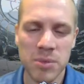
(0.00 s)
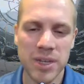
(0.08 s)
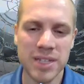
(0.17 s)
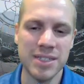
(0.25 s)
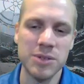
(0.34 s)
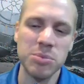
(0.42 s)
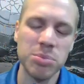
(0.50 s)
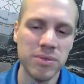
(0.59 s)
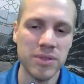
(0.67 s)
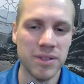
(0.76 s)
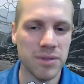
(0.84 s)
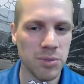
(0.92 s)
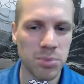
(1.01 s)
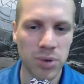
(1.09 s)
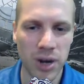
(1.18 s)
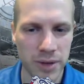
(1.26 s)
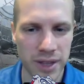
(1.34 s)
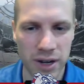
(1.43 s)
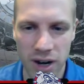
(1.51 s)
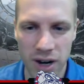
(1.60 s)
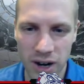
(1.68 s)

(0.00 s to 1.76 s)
because you probably there